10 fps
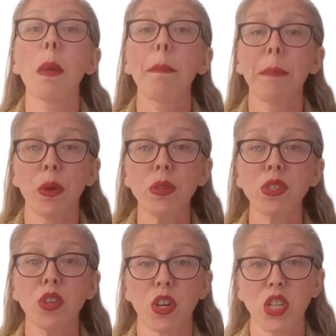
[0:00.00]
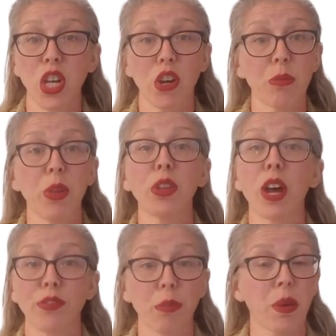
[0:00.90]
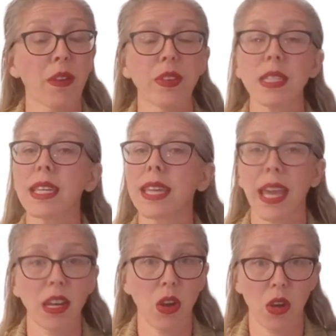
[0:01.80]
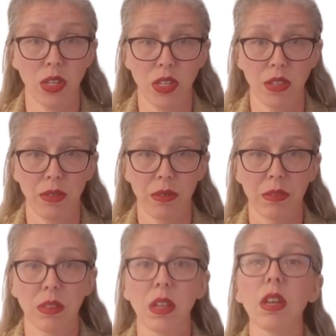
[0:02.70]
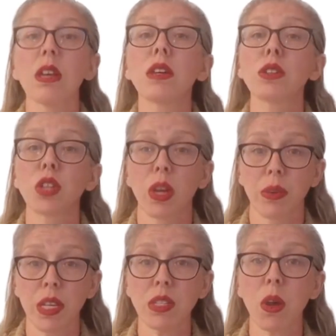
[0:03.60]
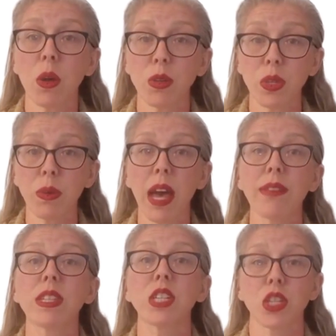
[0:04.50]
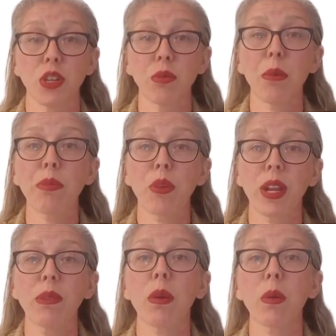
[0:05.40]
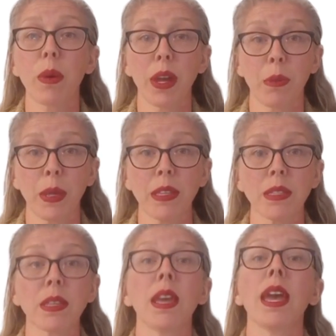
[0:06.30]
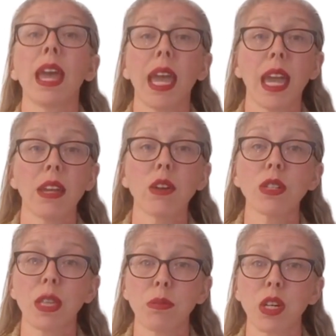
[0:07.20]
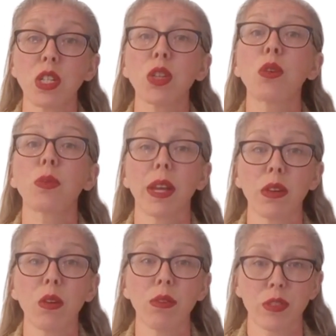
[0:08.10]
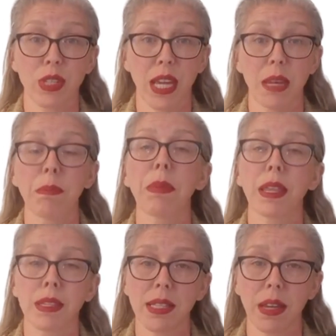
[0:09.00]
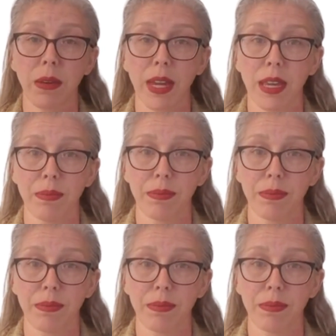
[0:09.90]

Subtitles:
Most non-charitable not-for-profits cannot. Charities also have additional reporting requirements and are subject to greater oversight by the CRA.